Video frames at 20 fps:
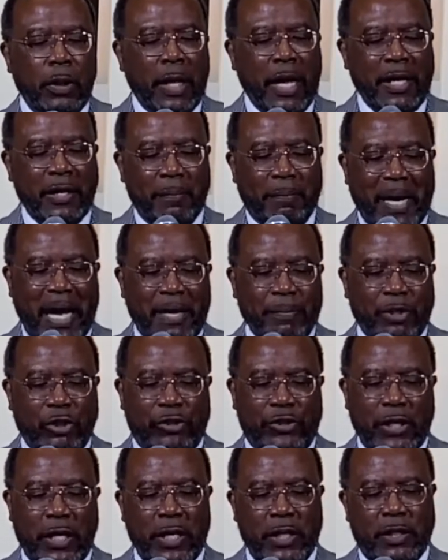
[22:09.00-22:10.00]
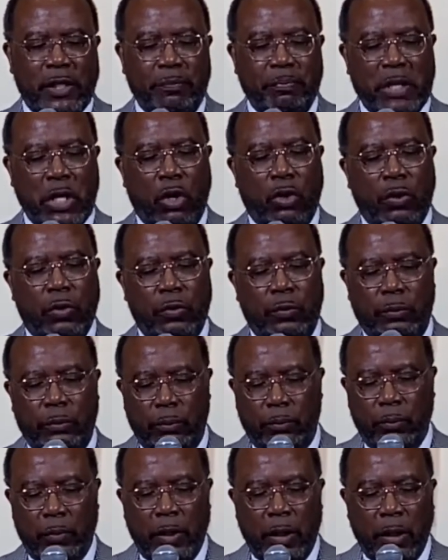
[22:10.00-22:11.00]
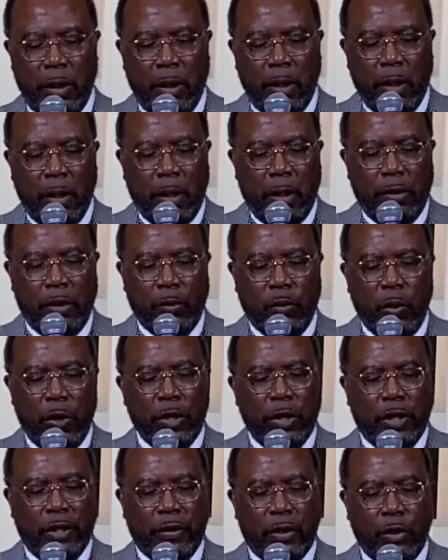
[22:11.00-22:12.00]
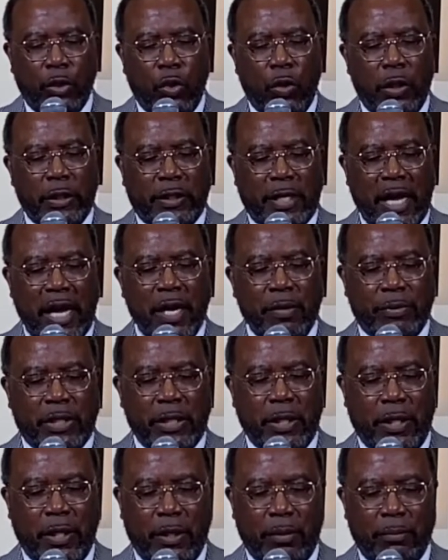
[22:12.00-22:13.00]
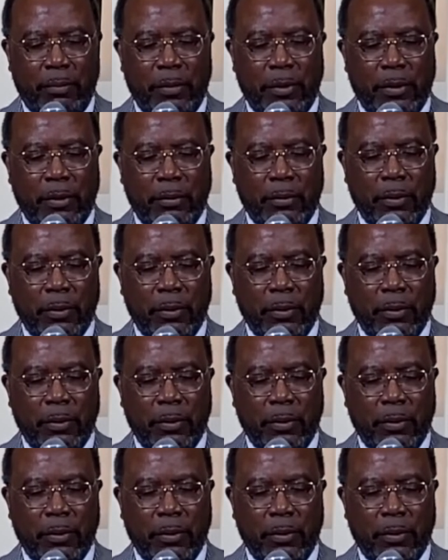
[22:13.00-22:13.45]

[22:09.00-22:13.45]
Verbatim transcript: And the Bible says, And behold, the word of the Lord came to him